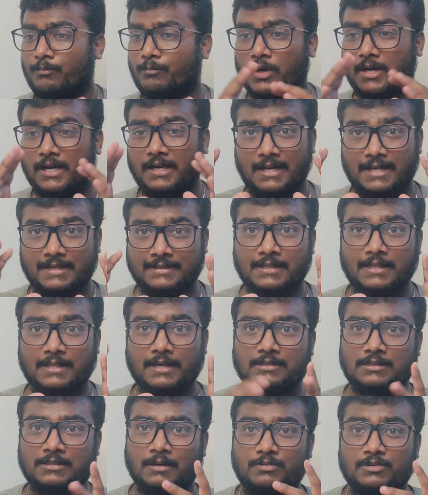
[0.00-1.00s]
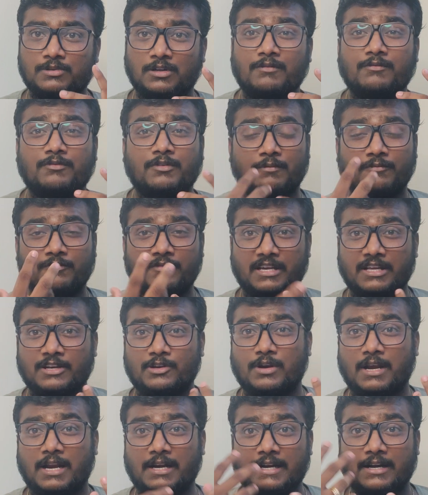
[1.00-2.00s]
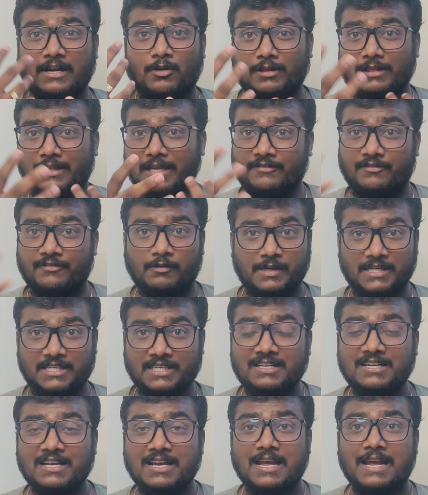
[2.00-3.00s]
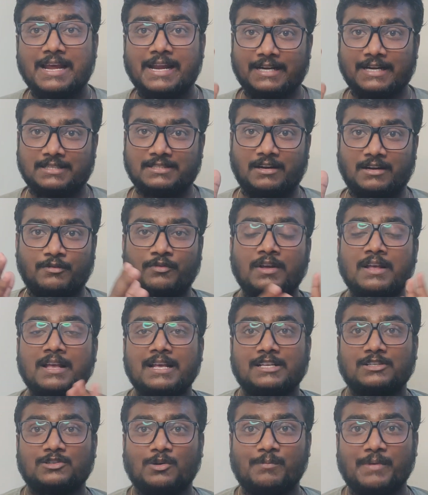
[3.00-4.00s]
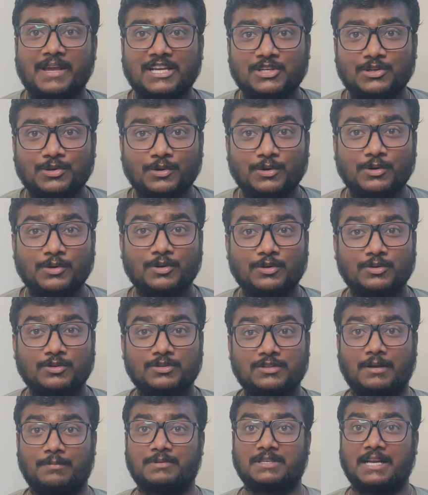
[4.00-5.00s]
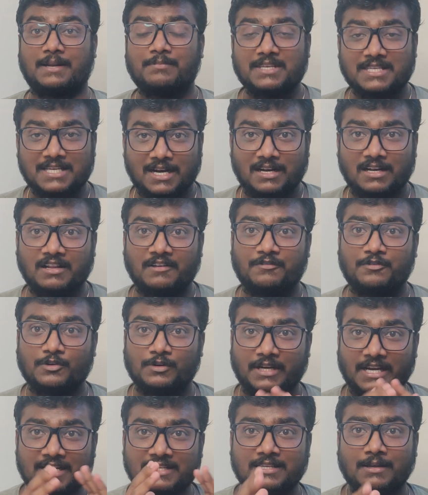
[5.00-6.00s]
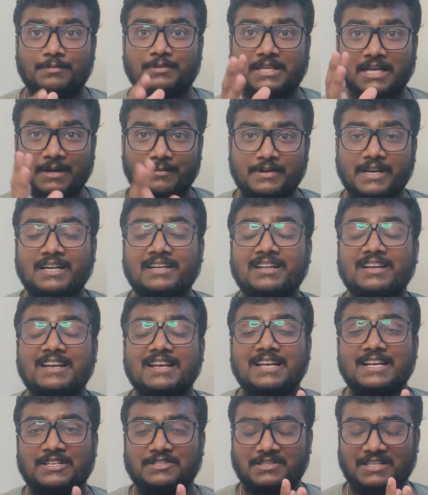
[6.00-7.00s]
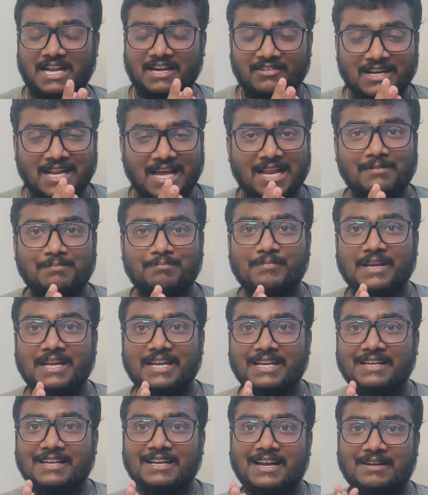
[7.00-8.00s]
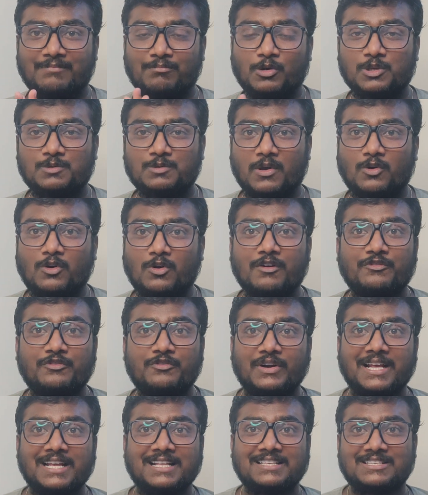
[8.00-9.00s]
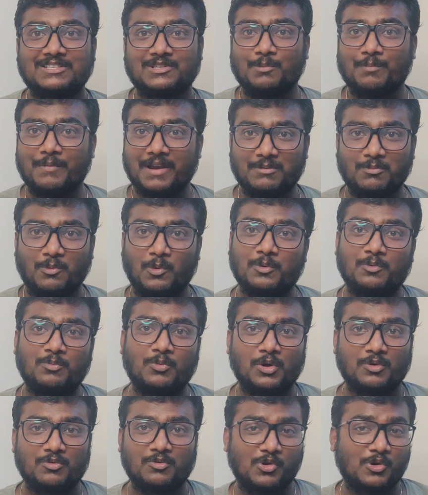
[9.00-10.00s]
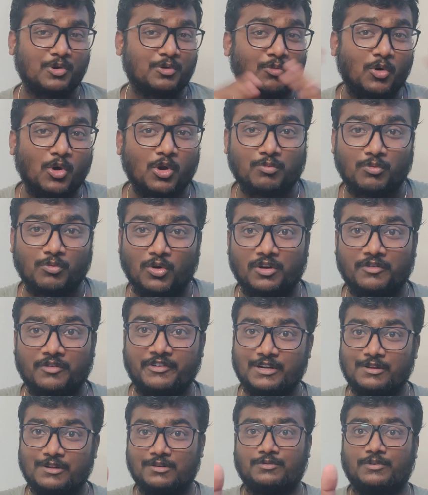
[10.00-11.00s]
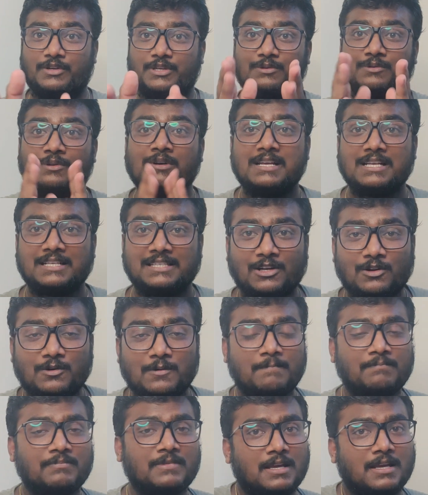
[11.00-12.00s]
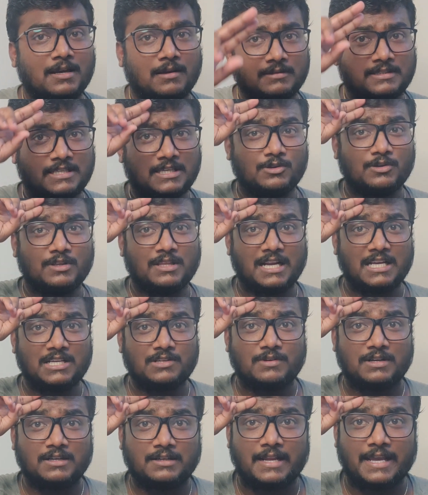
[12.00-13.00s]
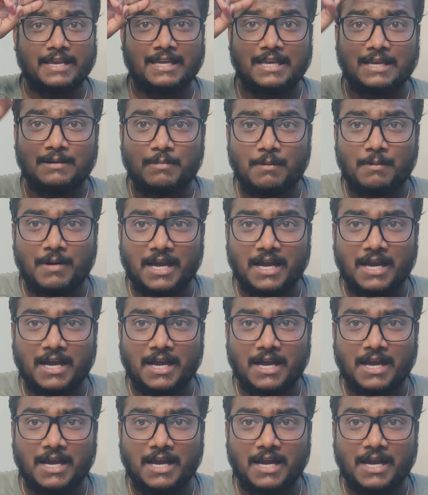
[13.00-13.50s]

important links in the description from where you can get all the information and stuff. So make sure you subscribe the channel if you didn't subscribe yet. So that will help me and boost my confidence to make more videos for you. Chalo, see you in the next one. Take care. Bye